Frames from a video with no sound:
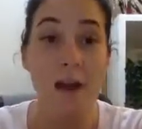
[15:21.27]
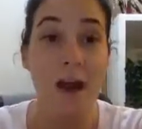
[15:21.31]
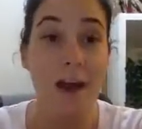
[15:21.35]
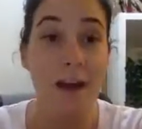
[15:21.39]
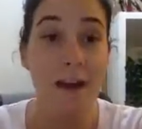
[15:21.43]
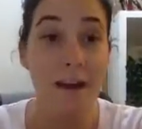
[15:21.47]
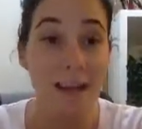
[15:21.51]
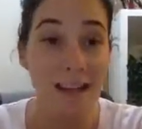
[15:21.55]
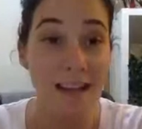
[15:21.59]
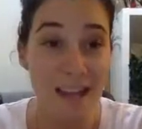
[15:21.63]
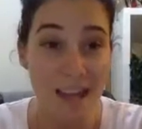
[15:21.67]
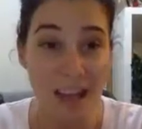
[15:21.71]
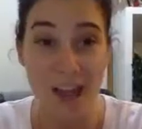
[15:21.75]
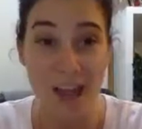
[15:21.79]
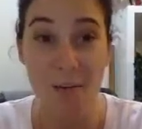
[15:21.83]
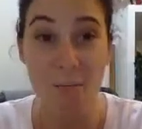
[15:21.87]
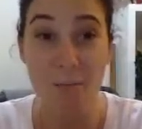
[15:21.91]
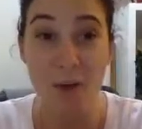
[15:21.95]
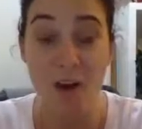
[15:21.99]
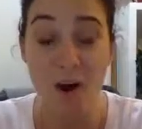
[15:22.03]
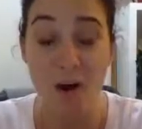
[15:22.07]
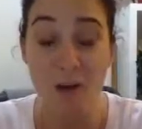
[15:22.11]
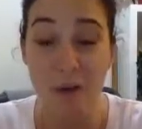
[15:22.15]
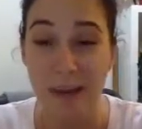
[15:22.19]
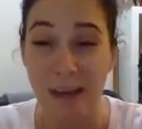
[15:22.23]
And he kept
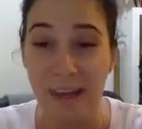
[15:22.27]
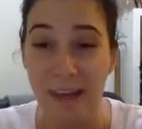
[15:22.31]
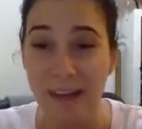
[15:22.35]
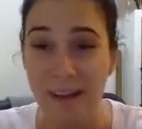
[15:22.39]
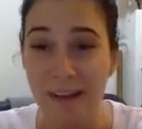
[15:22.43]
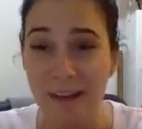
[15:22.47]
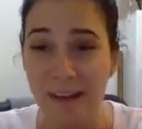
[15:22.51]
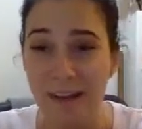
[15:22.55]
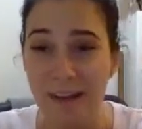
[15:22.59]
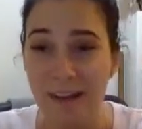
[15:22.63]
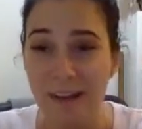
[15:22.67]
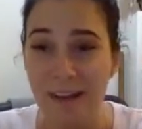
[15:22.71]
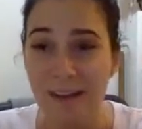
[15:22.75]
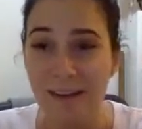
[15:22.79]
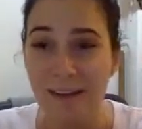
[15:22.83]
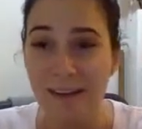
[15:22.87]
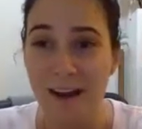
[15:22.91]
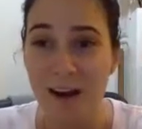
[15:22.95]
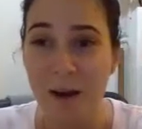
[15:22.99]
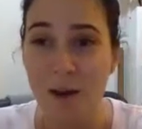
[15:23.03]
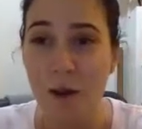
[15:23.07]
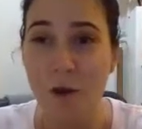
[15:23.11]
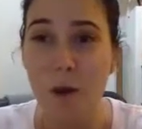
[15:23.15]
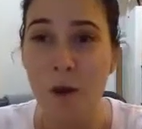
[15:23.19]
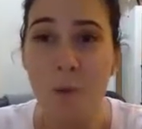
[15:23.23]
going.
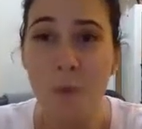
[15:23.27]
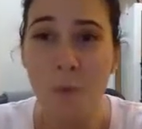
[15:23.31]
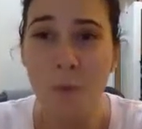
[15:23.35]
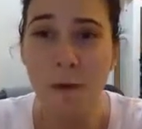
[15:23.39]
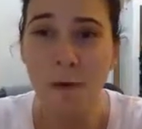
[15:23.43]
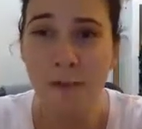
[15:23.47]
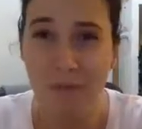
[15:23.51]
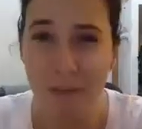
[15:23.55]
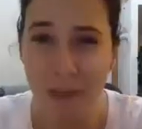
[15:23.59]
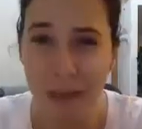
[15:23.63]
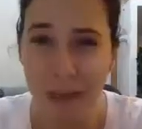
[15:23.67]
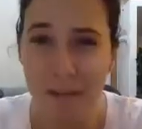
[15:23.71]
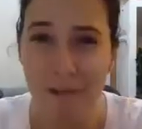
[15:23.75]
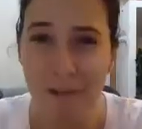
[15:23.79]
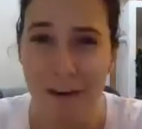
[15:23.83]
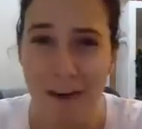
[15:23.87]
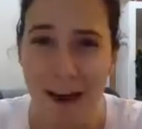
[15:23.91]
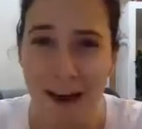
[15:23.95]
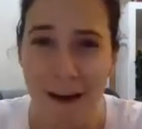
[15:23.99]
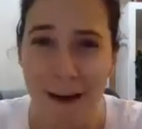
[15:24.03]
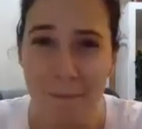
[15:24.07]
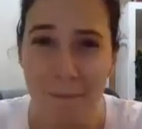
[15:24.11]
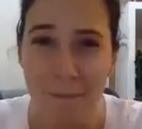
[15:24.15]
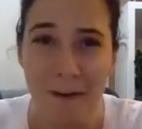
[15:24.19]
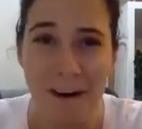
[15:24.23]
Now, who would have given
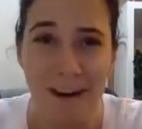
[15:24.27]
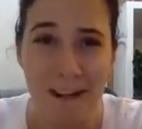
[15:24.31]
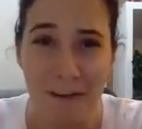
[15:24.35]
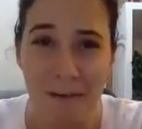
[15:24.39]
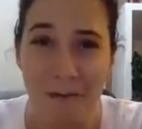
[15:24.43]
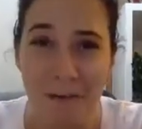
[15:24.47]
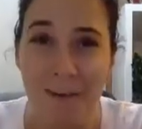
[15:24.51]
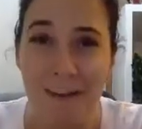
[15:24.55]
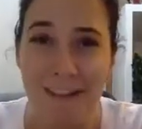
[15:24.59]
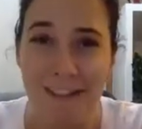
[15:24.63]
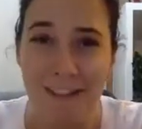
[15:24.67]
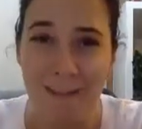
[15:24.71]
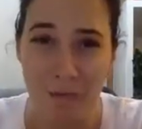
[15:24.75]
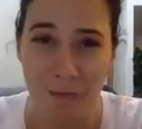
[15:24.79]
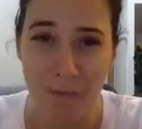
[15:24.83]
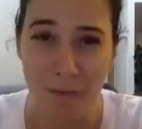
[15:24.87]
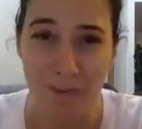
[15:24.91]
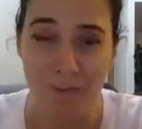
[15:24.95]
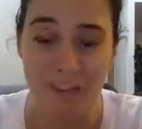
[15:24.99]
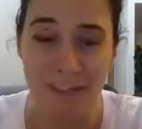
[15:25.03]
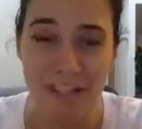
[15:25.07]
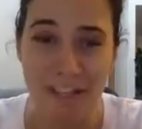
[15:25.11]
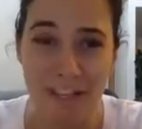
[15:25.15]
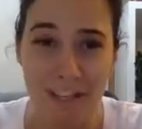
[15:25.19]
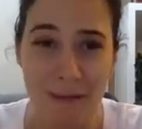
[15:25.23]
up by the first
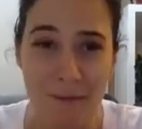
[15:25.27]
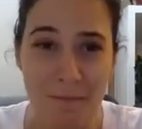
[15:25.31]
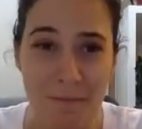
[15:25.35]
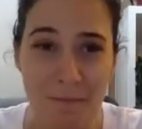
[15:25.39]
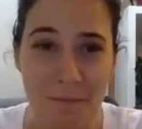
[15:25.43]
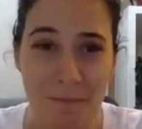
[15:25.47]
50?